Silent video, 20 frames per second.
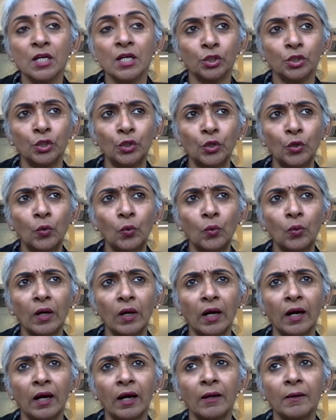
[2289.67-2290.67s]

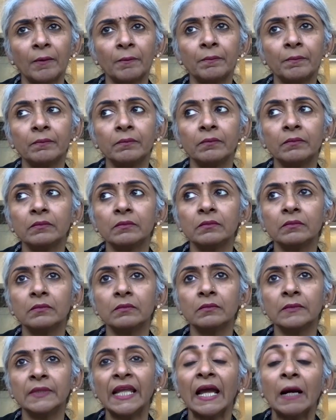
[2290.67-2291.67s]

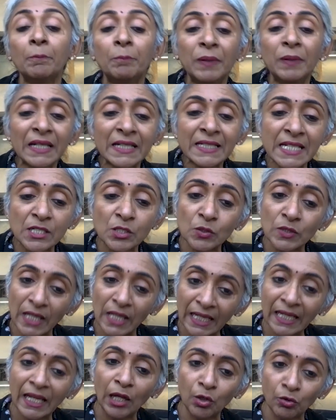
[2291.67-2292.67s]
the ability to
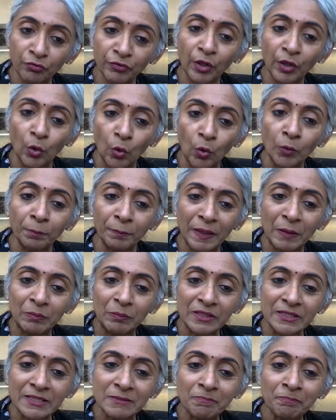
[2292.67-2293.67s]
take care of their own
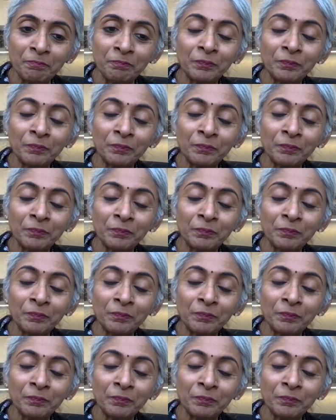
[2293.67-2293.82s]
peoples.